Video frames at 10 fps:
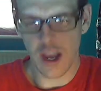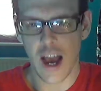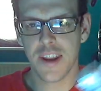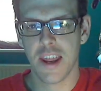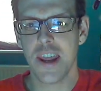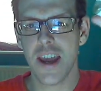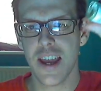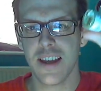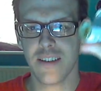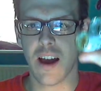And there
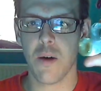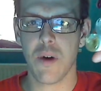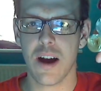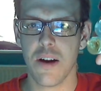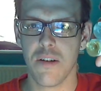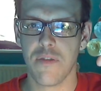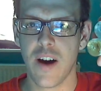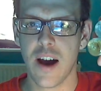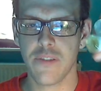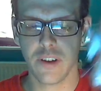is our
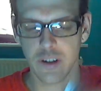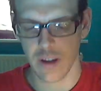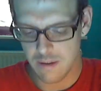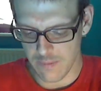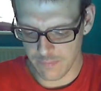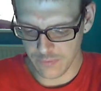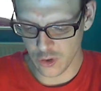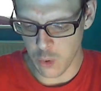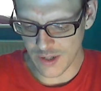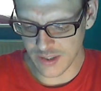5
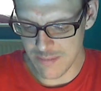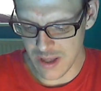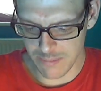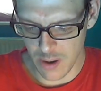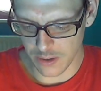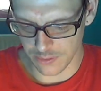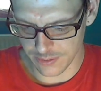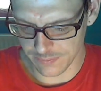20ml bottles.